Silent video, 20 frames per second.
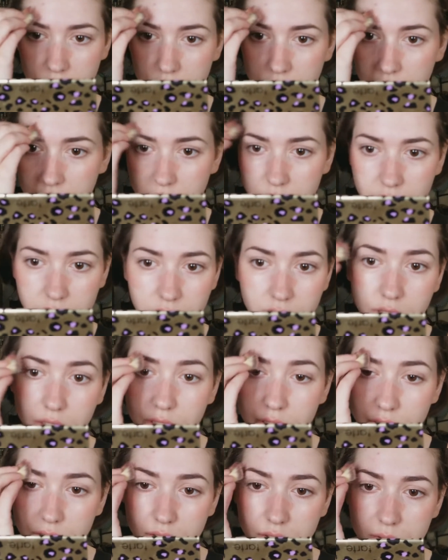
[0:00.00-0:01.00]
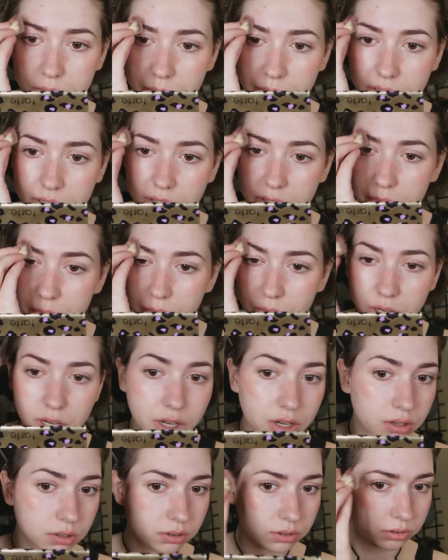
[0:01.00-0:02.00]
get a little by the
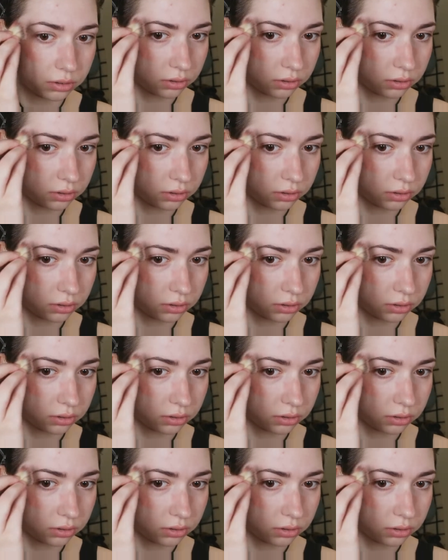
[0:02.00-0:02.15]
brow.